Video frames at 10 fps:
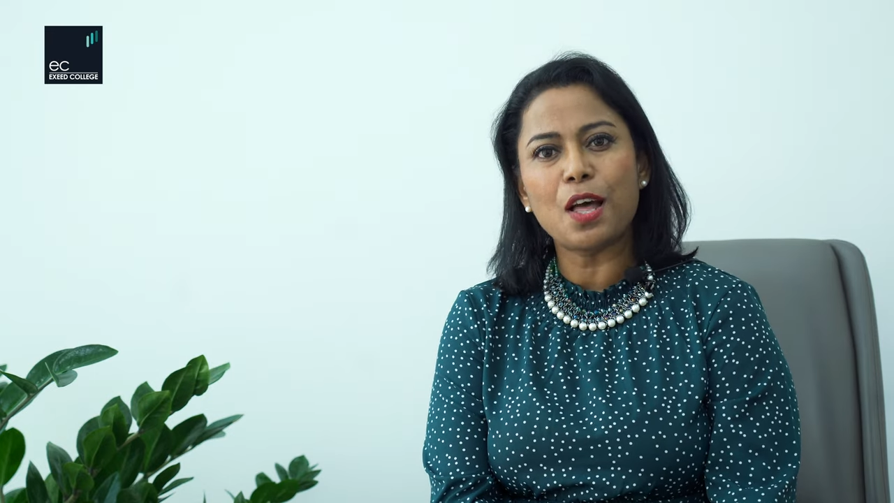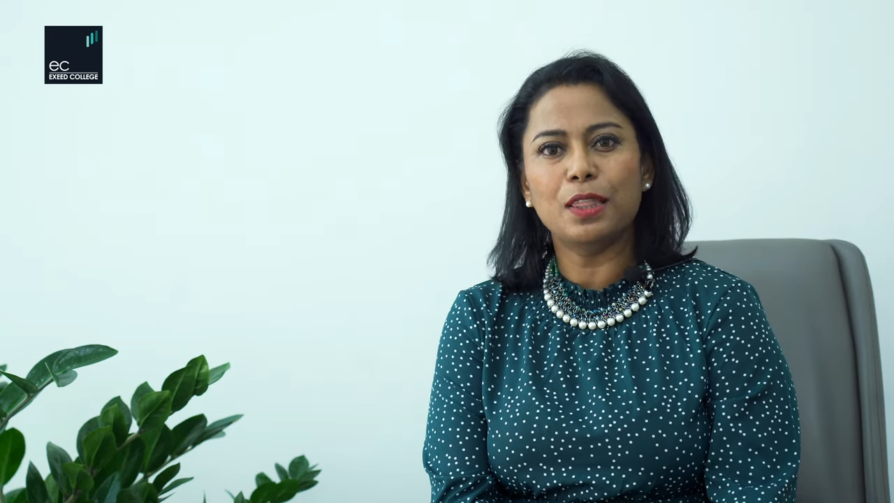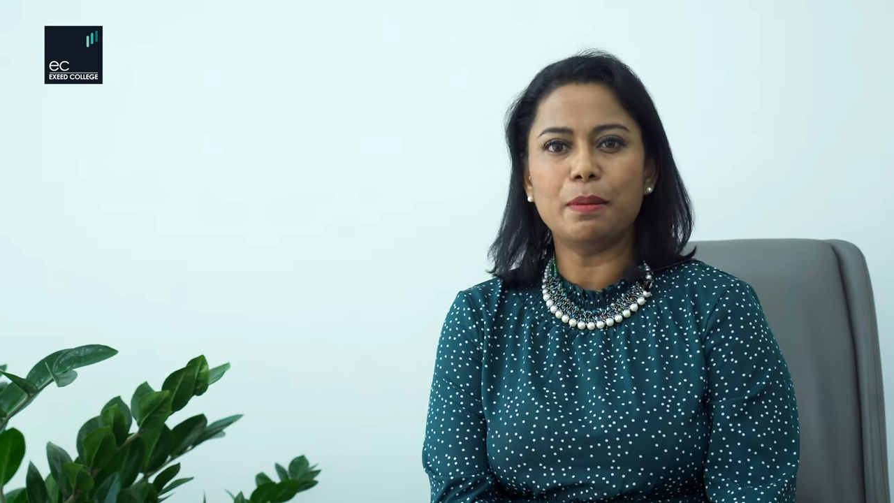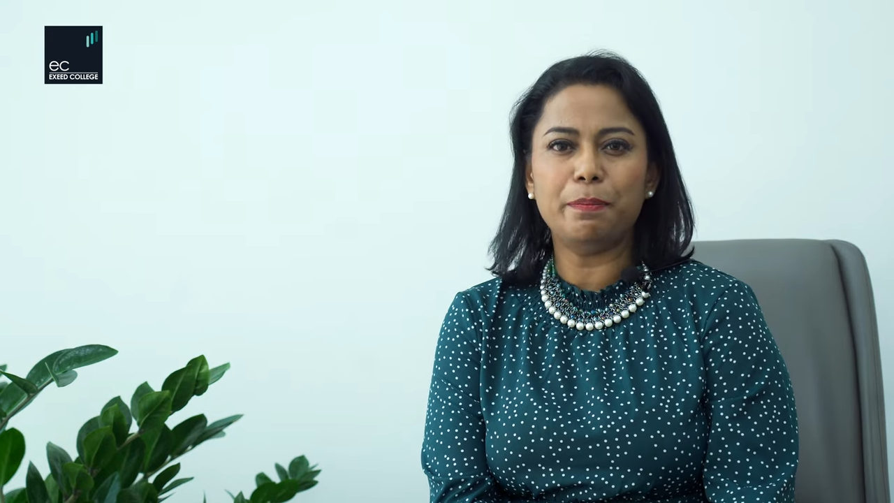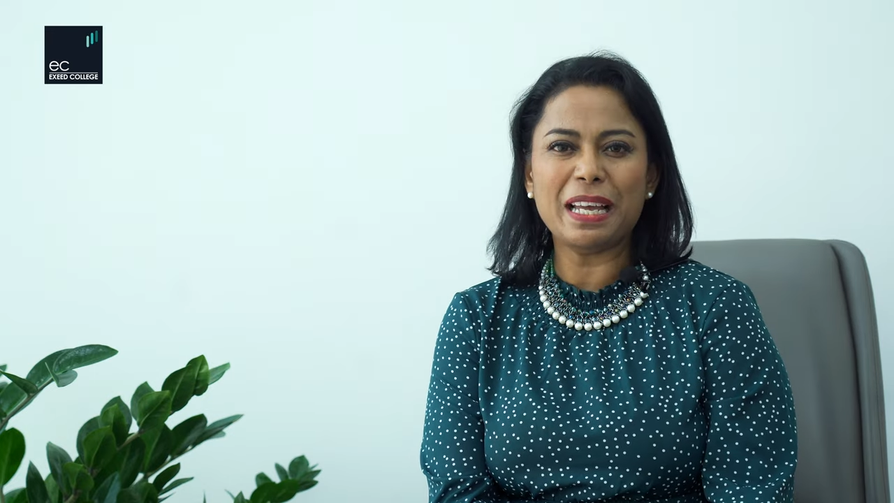
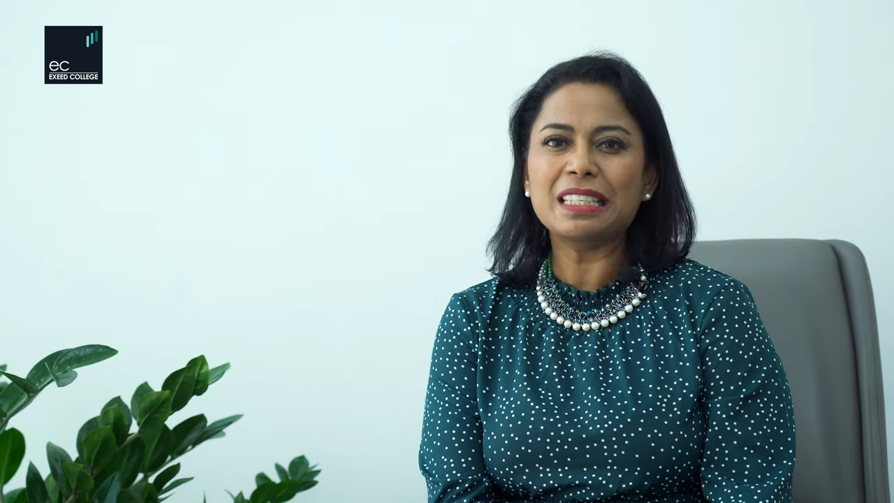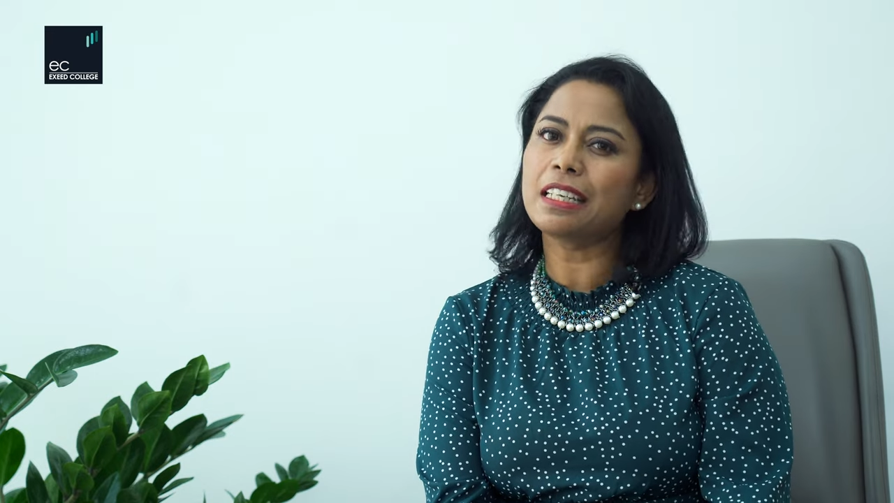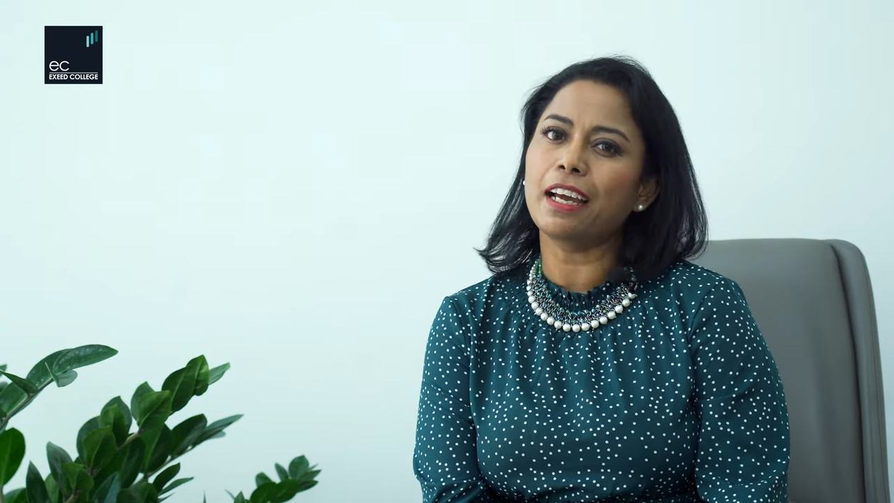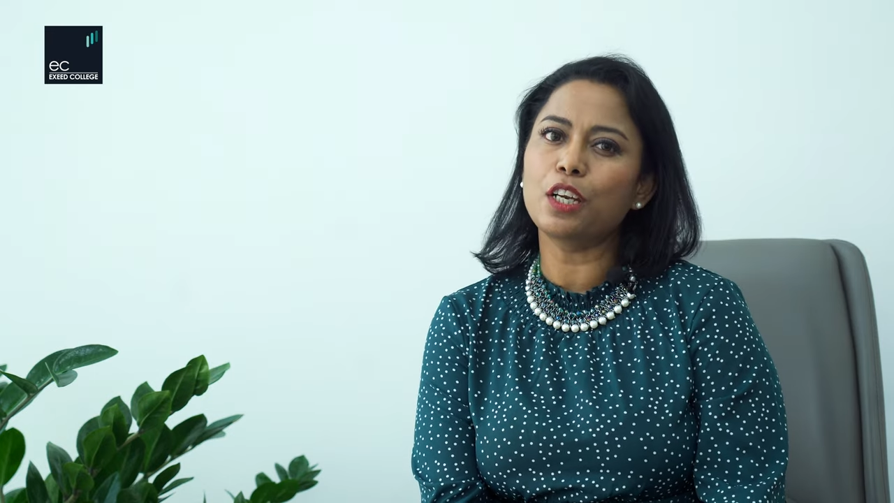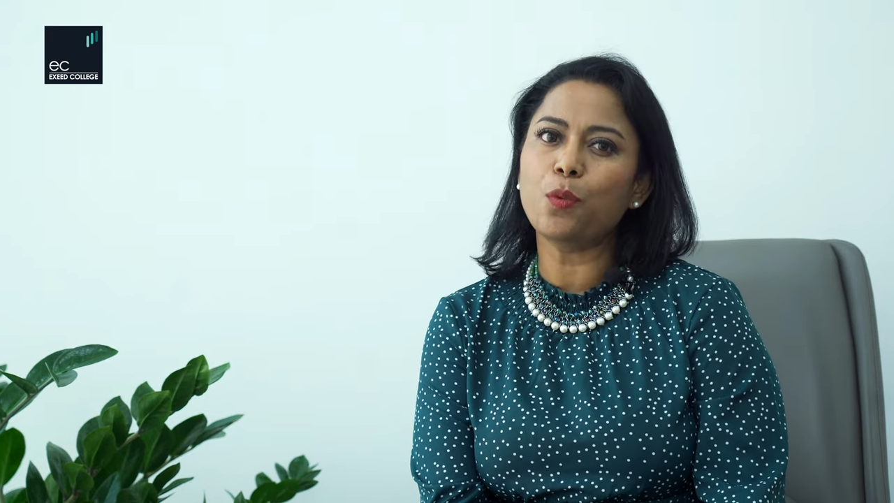the
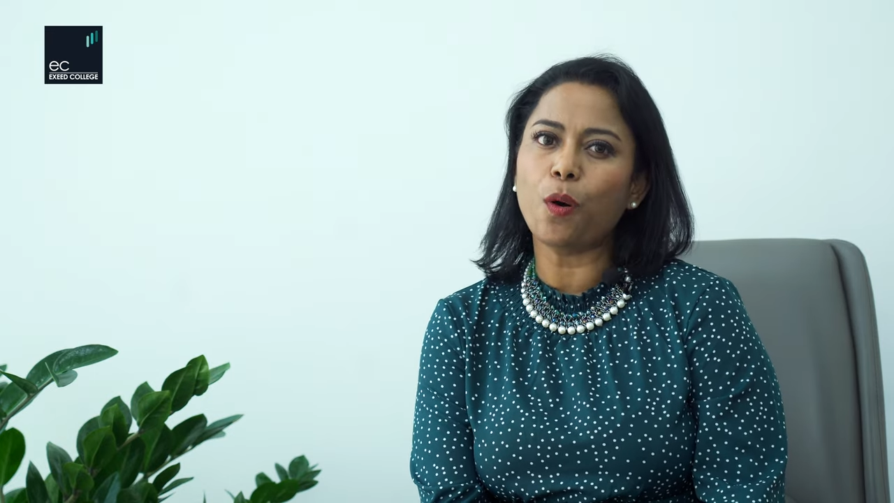baseline